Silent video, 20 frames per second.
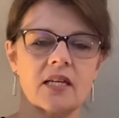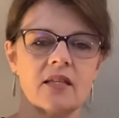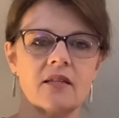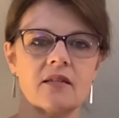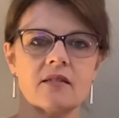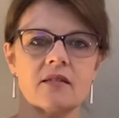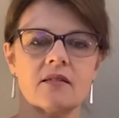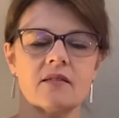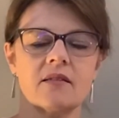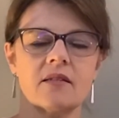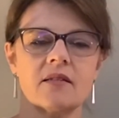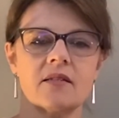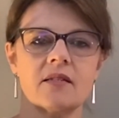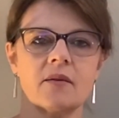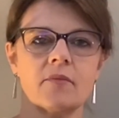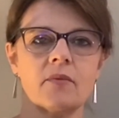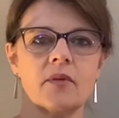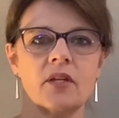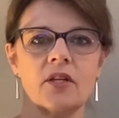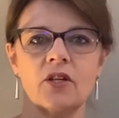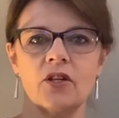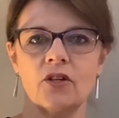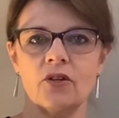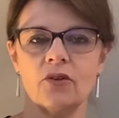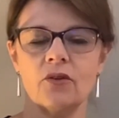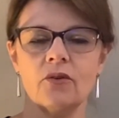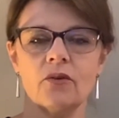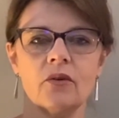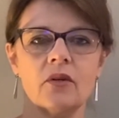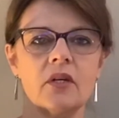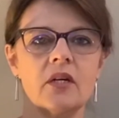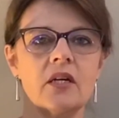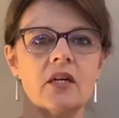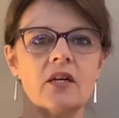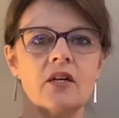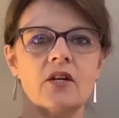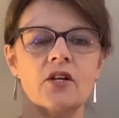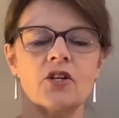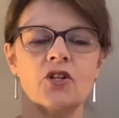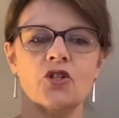There's, there's something new
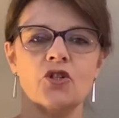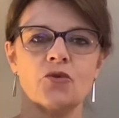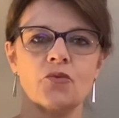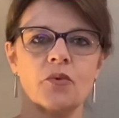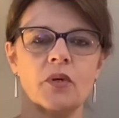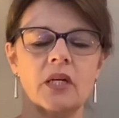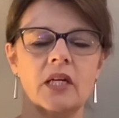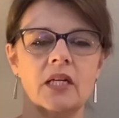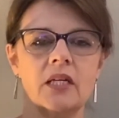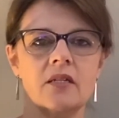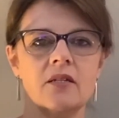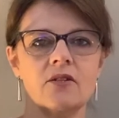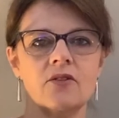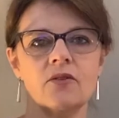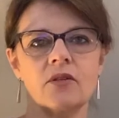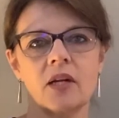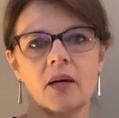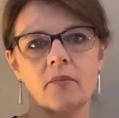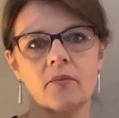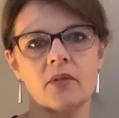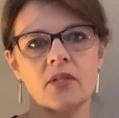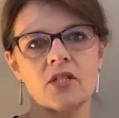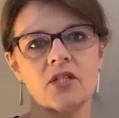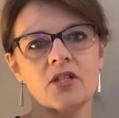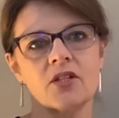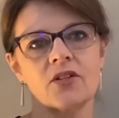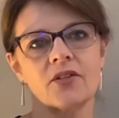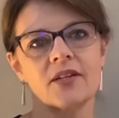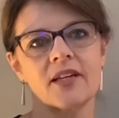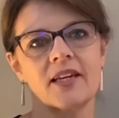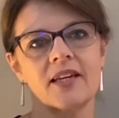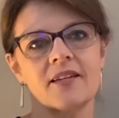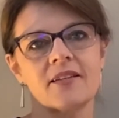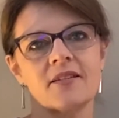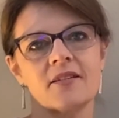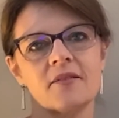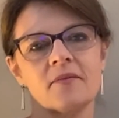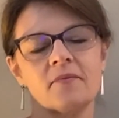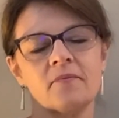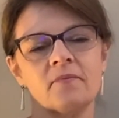to read, new numbers to look at.